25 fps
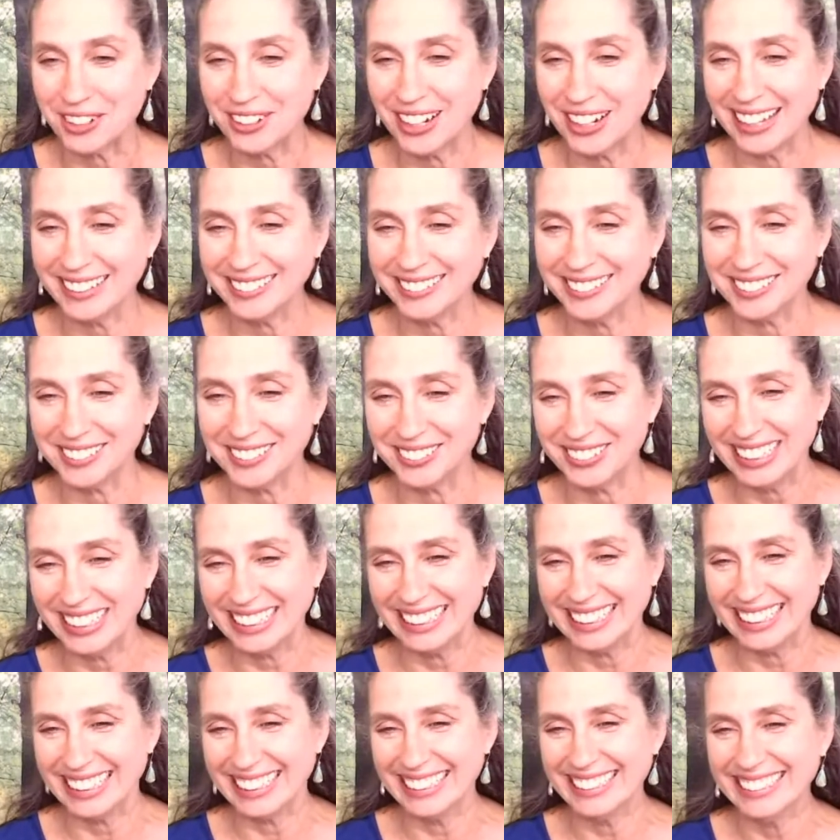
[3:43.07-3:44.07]
Hey,
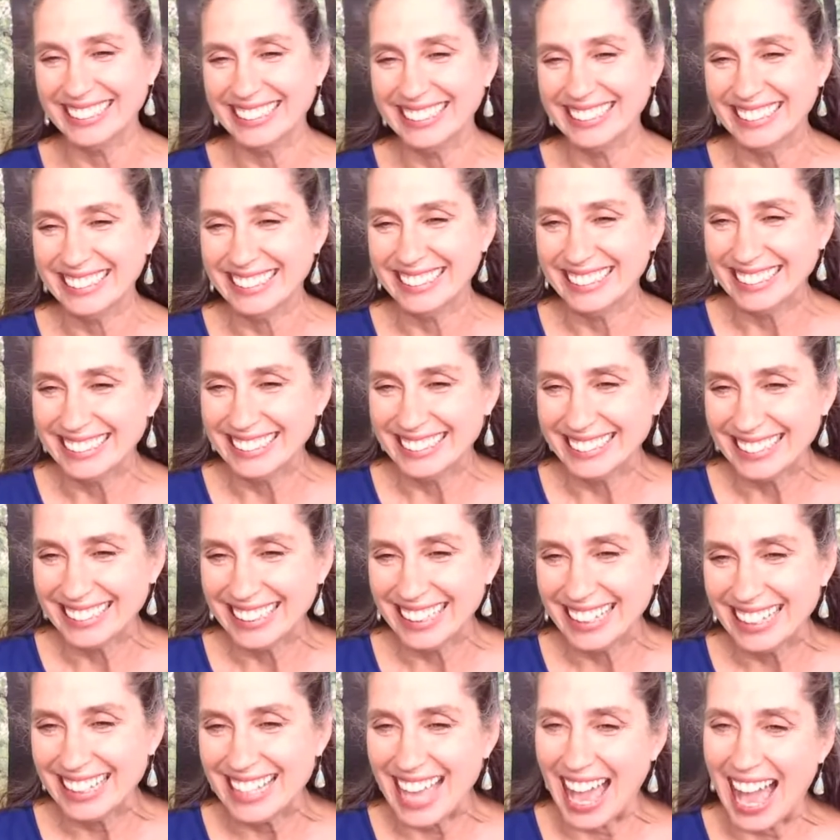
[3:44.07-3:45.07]
Serena.
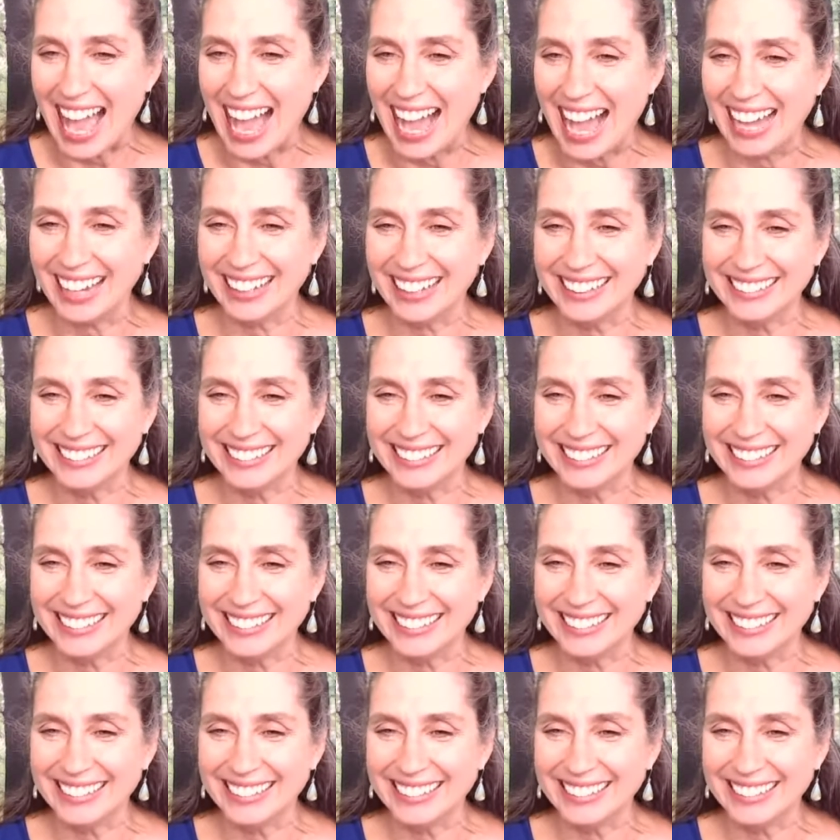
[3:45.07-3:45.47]
Yeah.